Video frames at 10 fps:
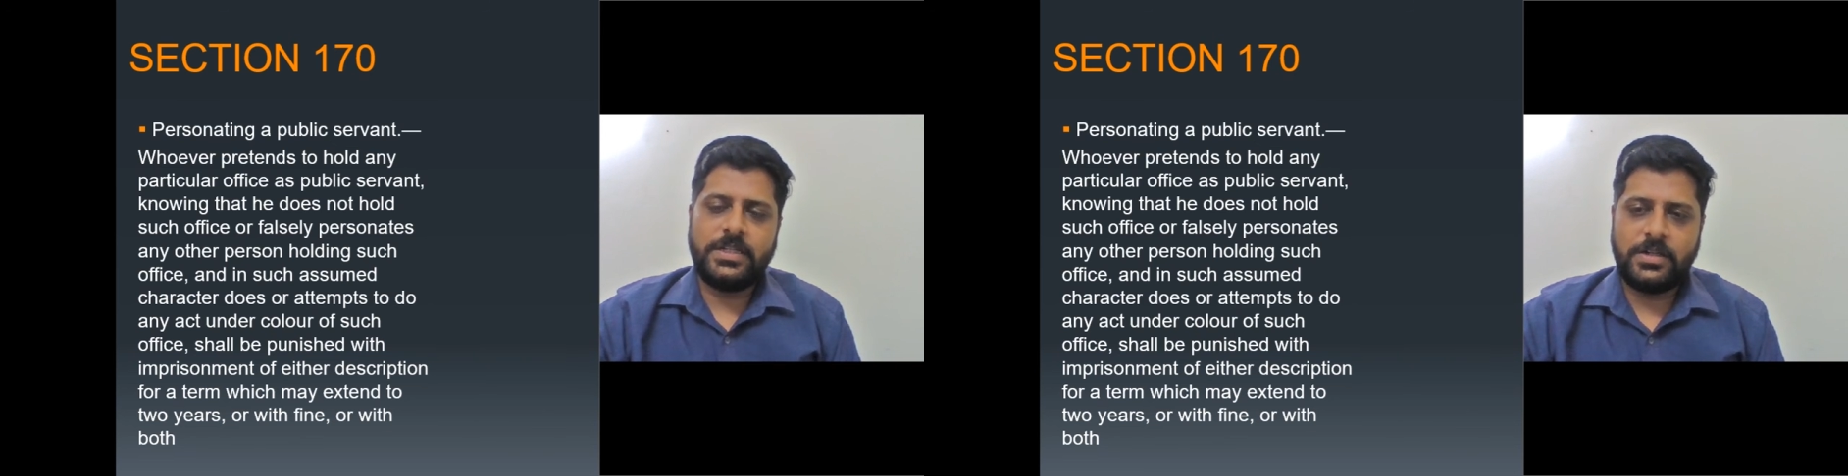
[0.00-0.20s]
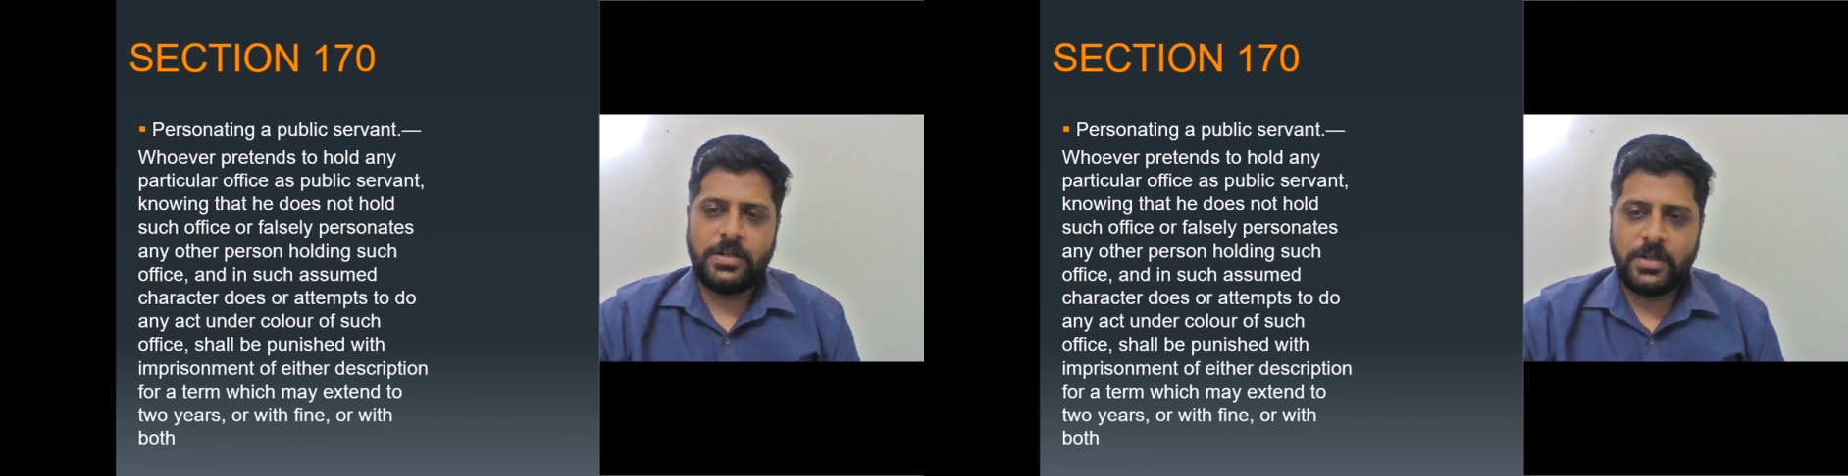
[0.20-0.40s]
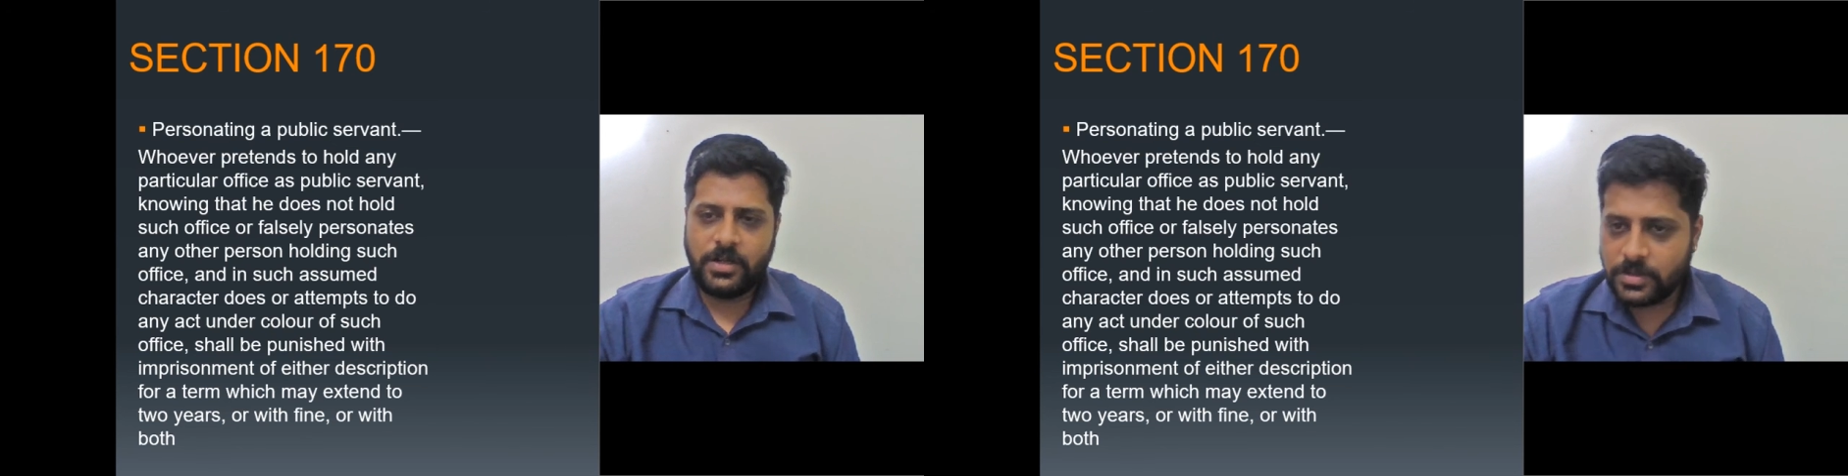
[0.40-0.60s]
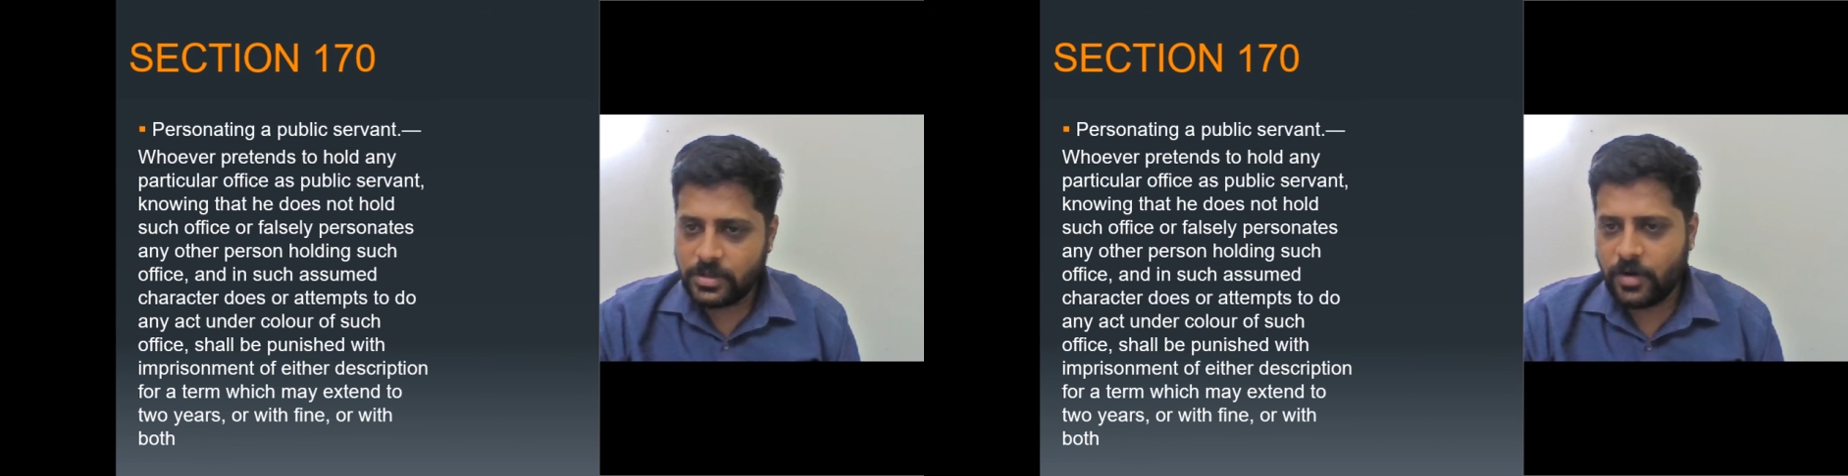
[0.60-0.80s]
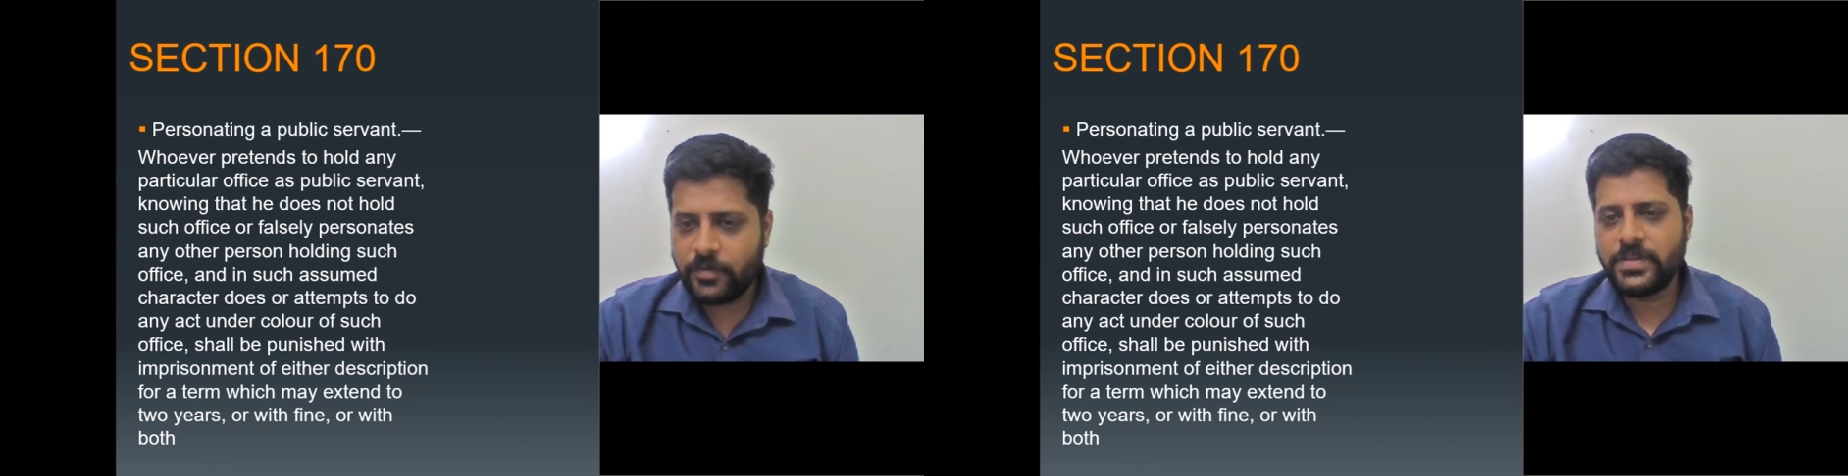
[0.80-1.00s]
or
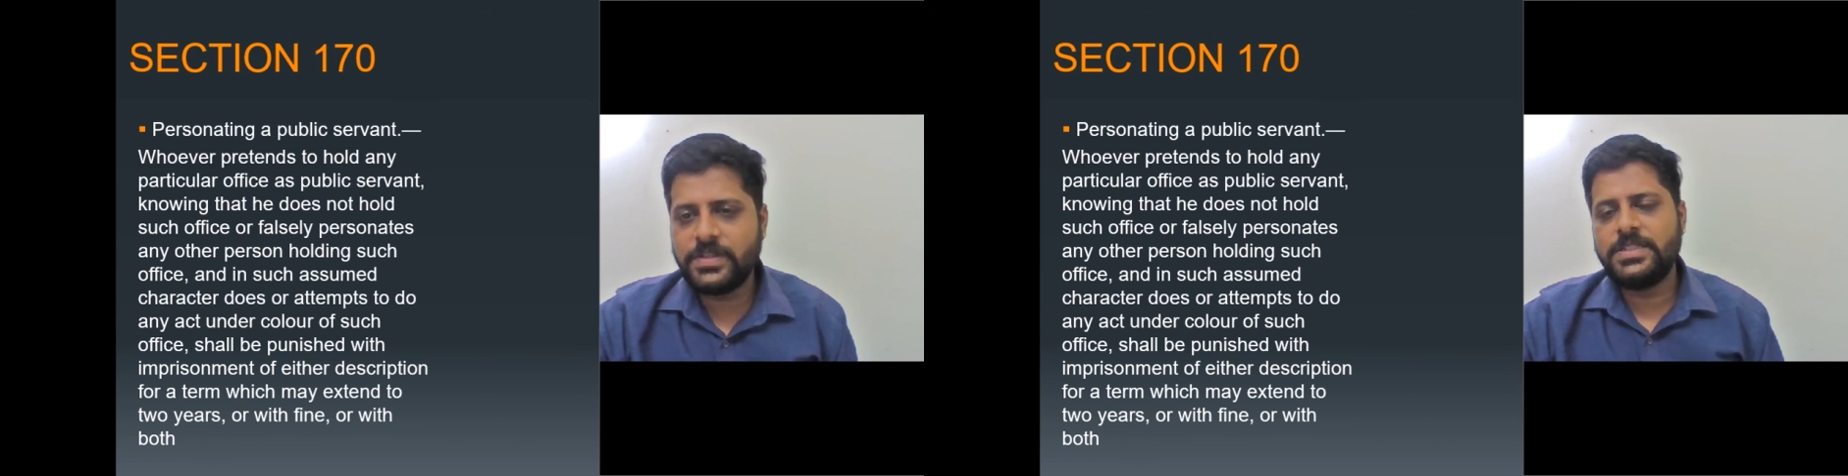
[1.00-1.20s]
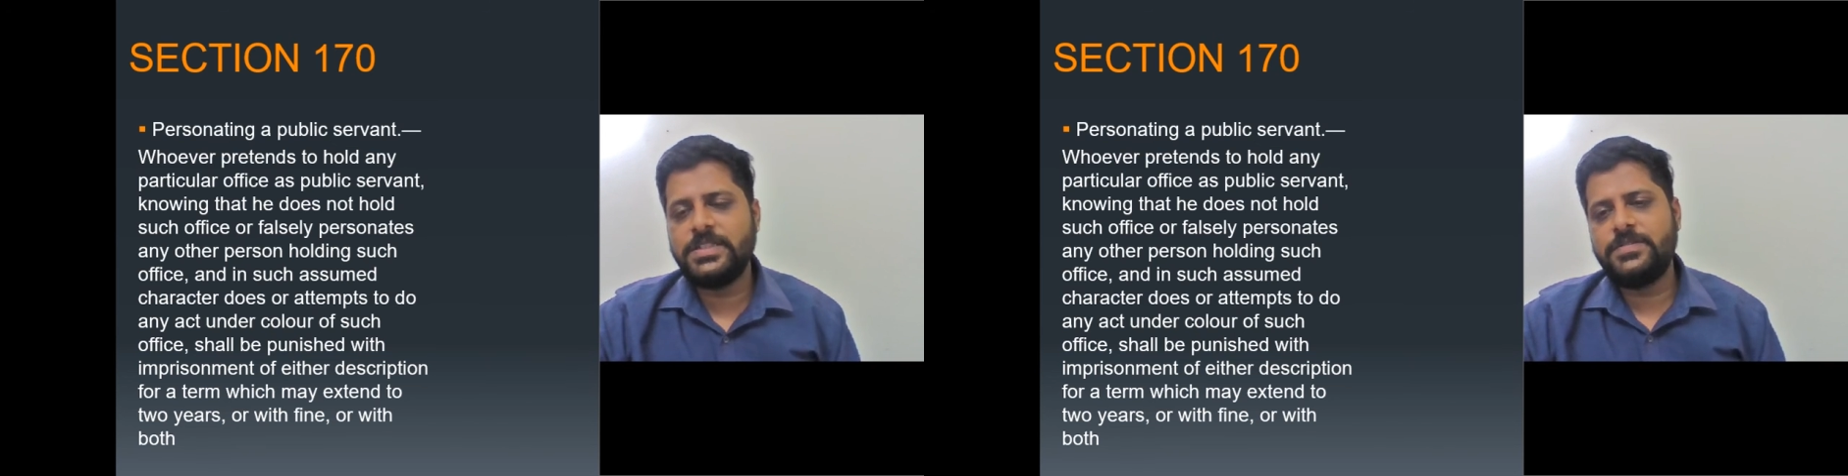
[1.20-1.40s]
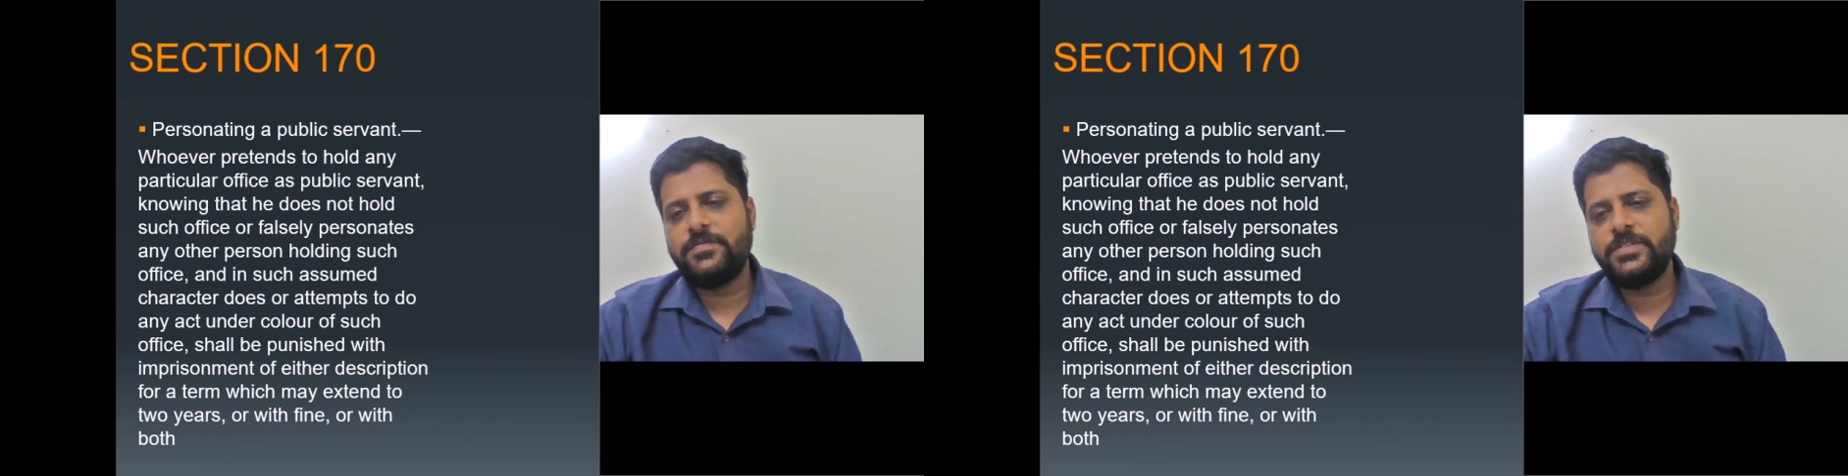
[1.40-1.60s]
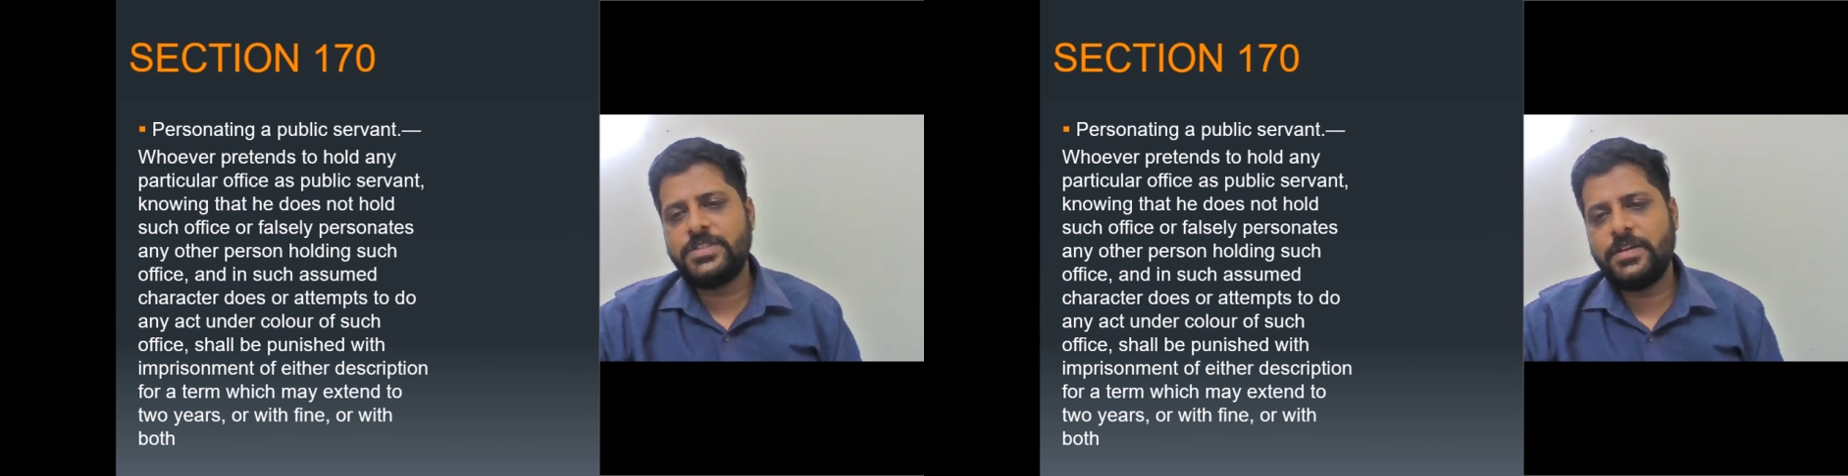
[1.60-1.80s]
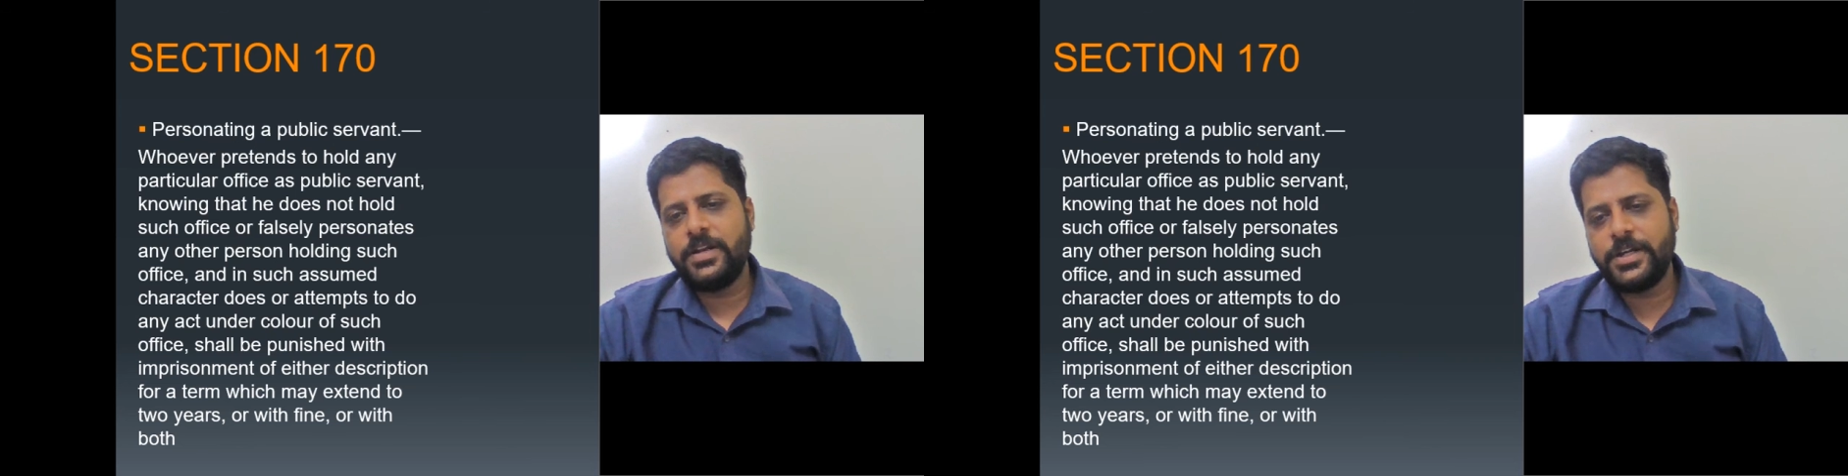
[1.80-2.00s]
the offenses which
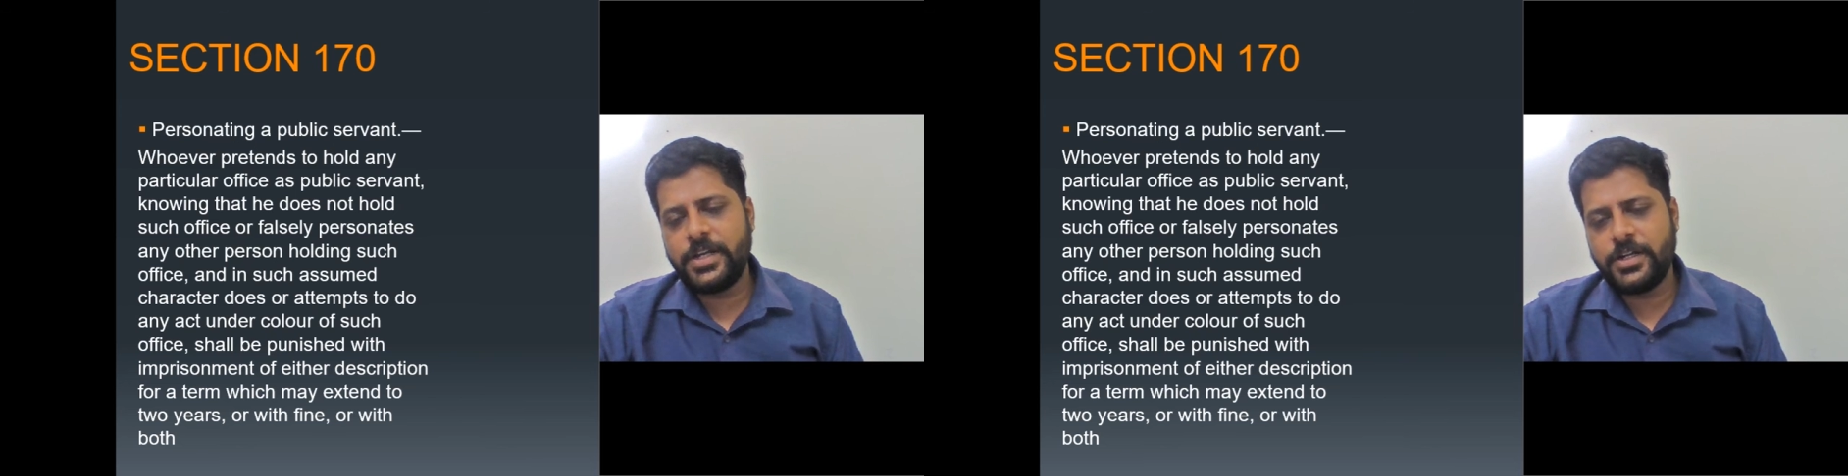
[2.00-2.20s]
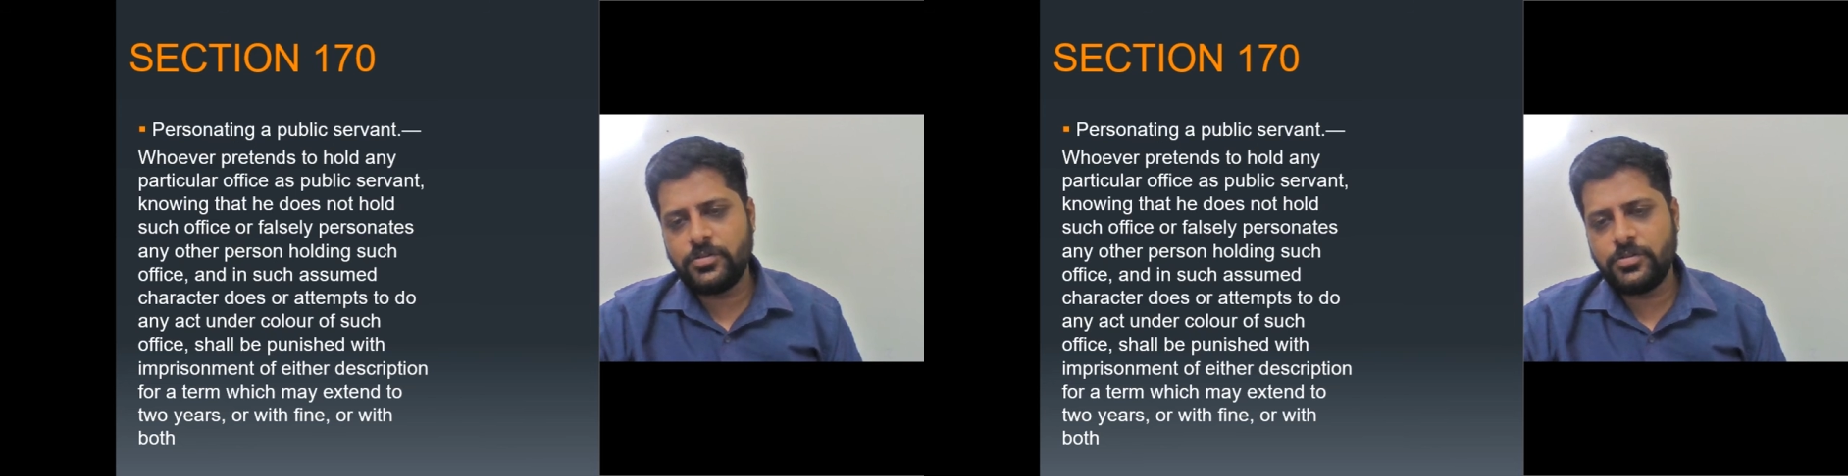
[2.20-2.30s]
are related